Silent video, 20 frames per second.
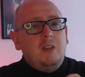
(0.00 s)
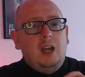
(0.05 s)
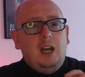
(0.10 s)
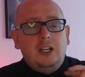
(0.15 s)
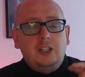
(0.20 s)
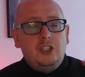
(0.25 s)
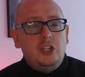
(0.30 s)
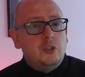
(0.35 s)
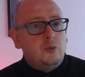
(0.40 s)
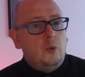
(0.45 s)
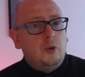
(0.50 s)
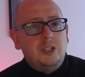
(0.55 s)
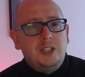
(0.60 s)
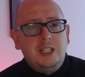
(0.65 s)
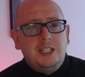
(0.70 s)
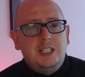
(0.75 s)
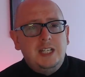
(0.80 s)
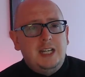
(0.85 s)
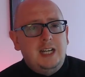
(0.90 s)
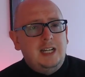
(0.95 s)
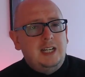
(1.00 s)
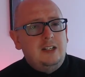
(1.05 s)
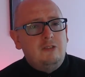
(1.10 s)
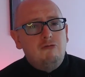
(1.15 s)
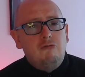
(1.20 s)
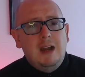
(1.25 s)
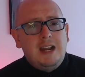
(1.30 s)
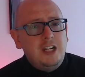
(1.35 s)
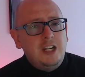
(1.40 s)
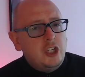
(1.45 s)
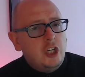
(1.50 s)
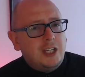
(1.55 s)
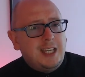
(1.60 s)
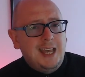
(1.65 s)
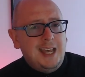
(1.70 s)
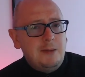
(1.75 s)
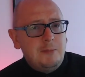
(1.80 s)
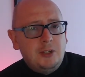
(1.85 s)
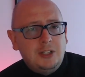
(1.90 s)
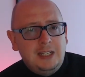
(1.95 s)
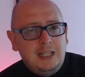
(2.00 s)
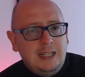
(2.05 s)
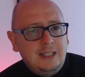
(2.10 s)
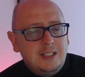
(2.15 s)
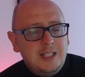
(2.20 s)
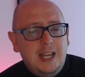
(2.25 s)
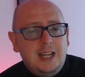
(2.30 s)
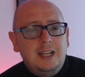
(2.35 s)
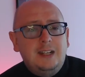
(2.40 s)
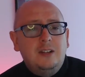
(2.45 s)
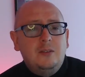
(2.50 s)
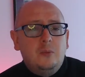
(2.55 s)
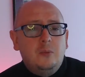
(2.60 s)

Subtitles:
just wanting to raise your game on LinkedIn,